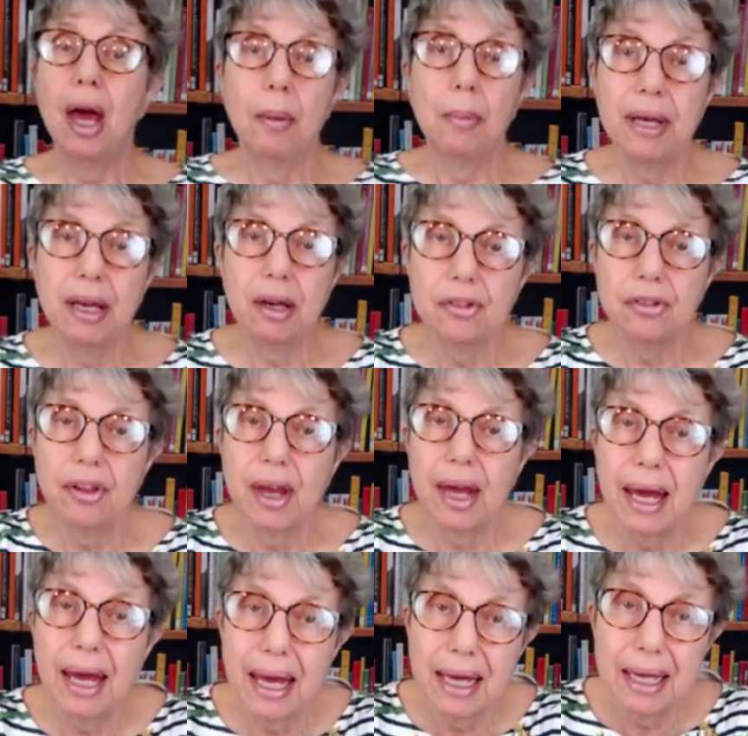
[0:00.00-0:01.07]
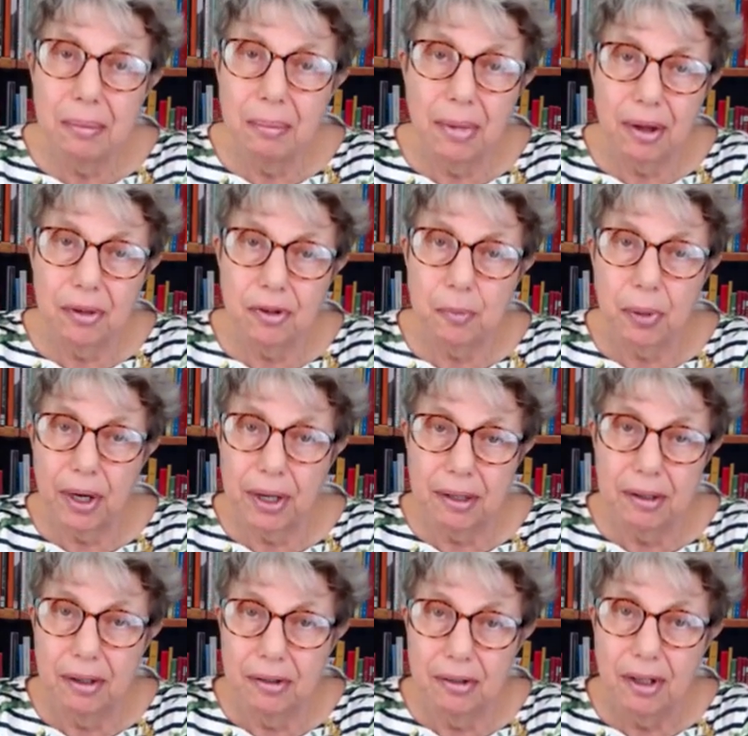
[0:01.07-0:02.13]
because they're 8 months
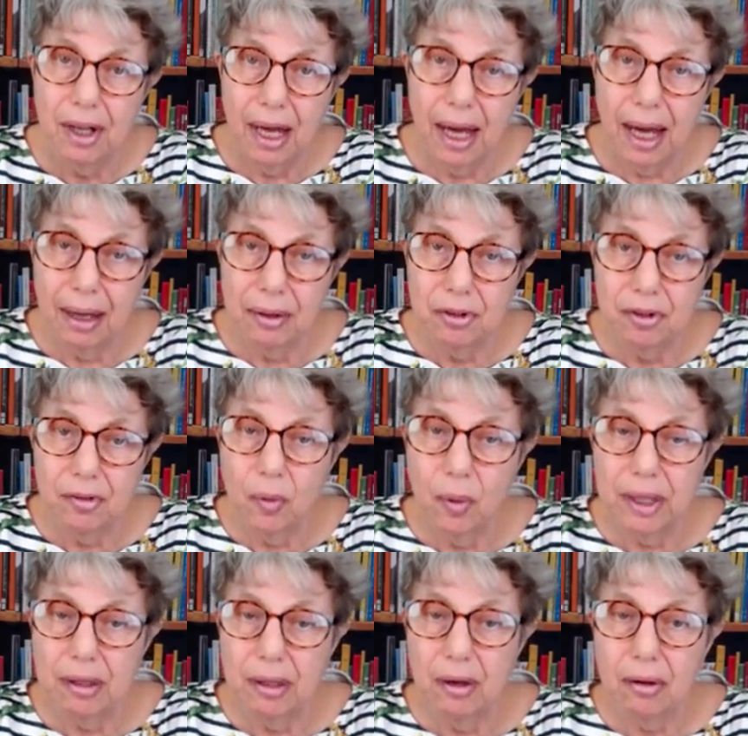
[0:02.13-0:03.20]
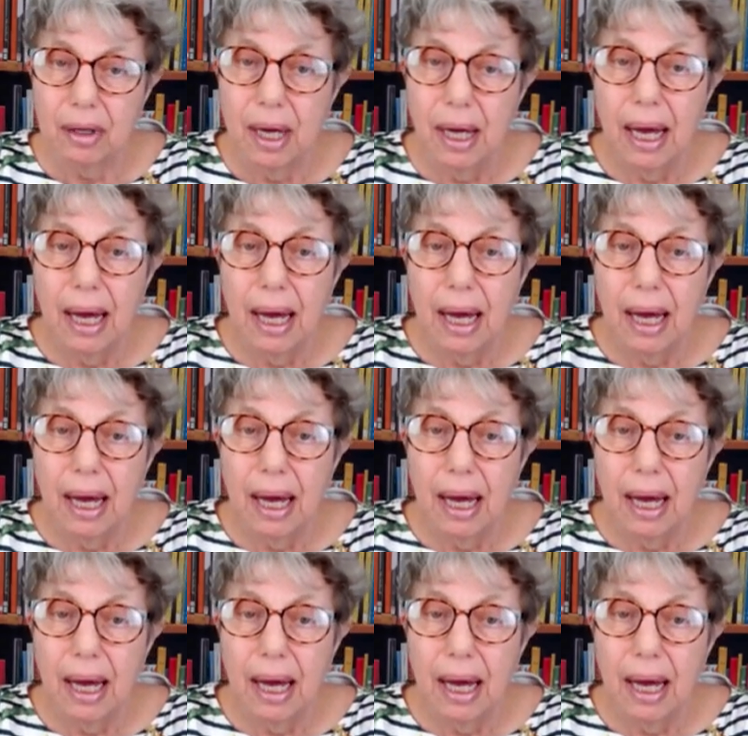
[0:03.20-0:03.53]
pregnant out of wedlock.